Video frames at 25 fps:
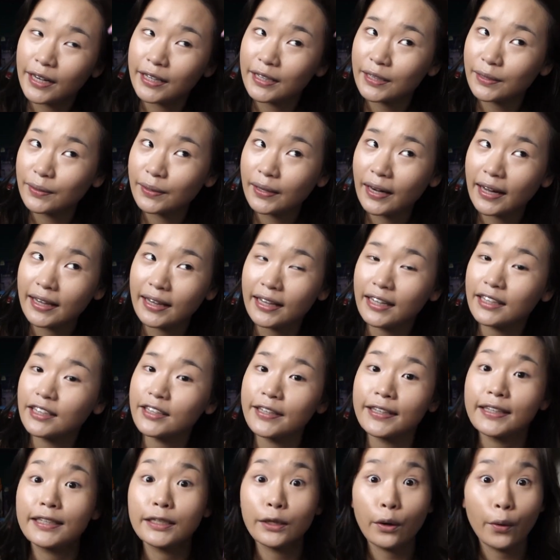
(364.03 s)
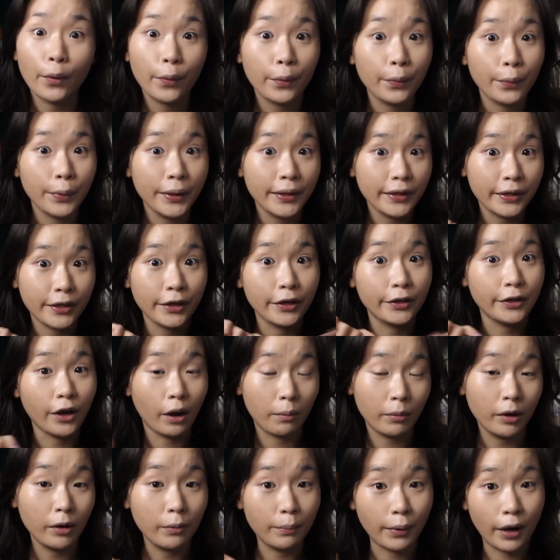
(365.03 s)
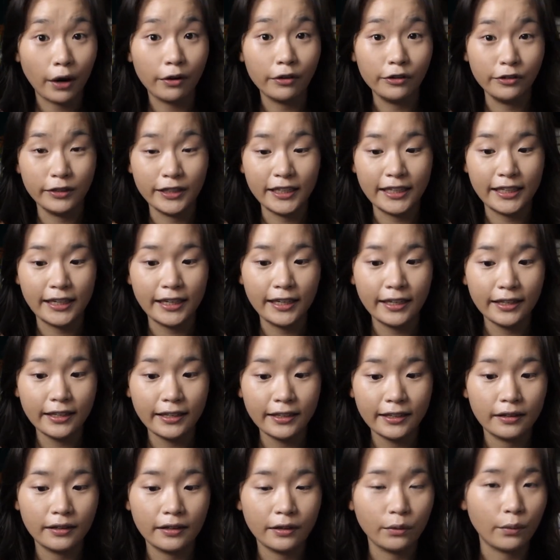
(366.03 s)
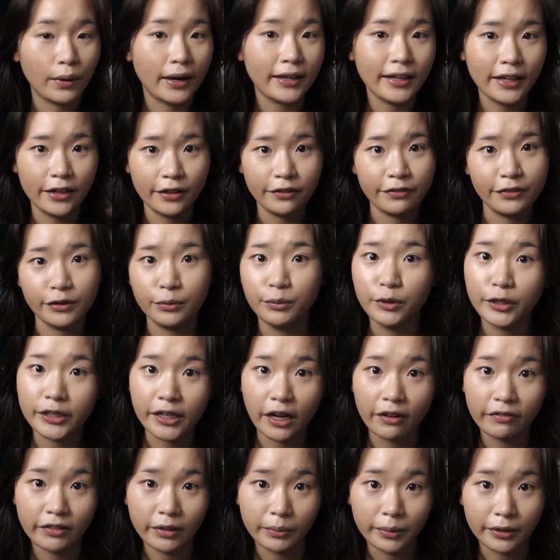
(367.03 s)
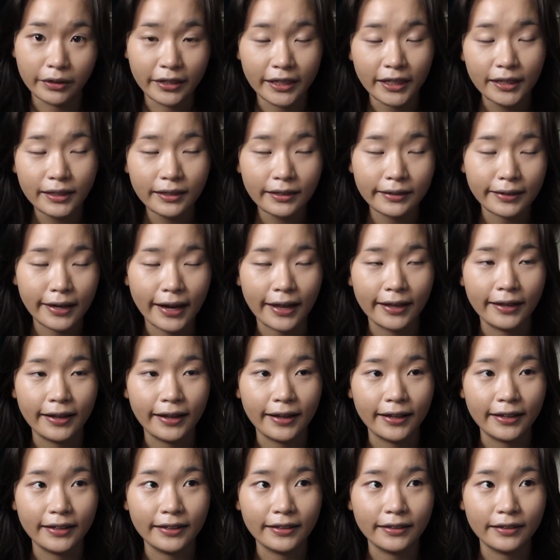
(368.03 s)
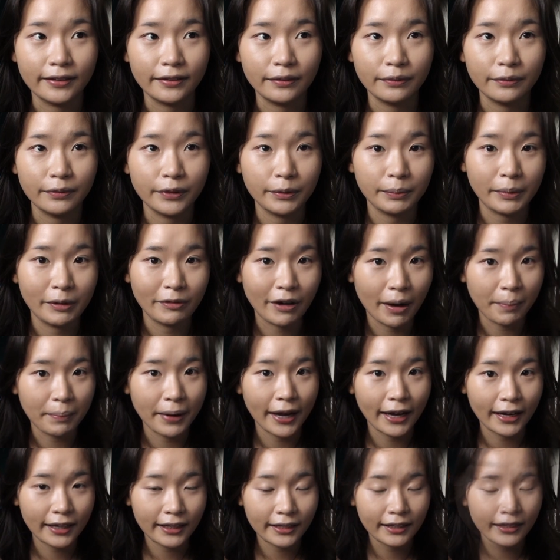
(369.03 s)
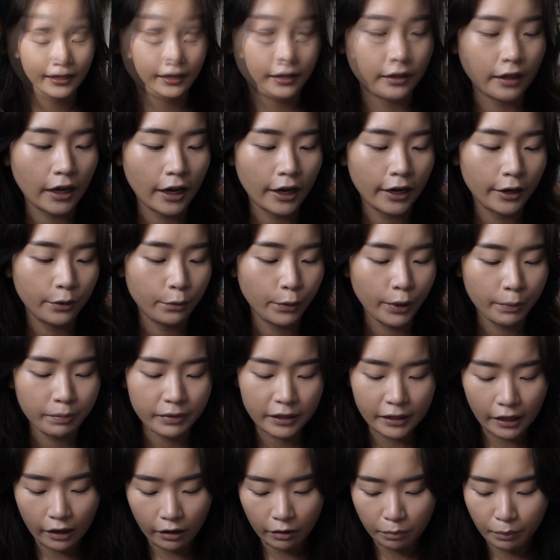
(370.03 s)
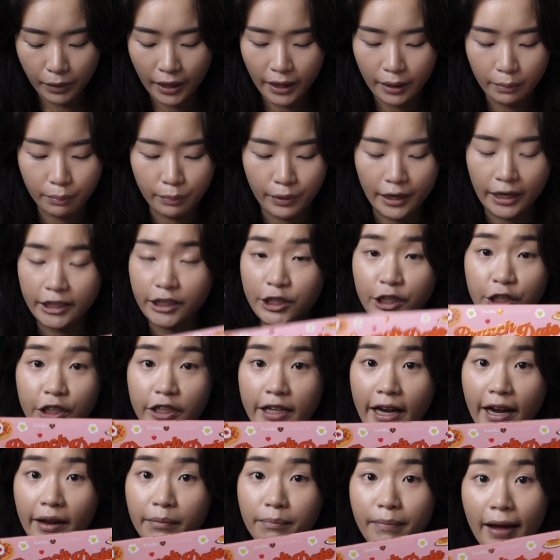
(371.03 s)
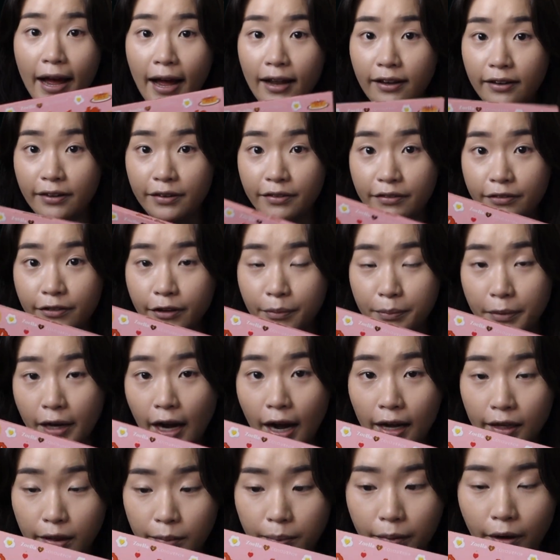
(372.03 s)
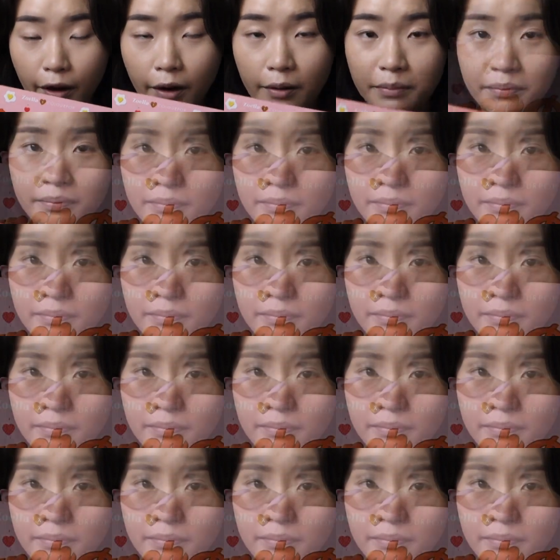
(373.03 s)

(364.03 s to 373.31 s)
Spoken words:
So I think just go with your normal brow routine, the one that you feel most comfortable in, and then we'll be right back. I whipped out my Brunch Date palette from Colourpop.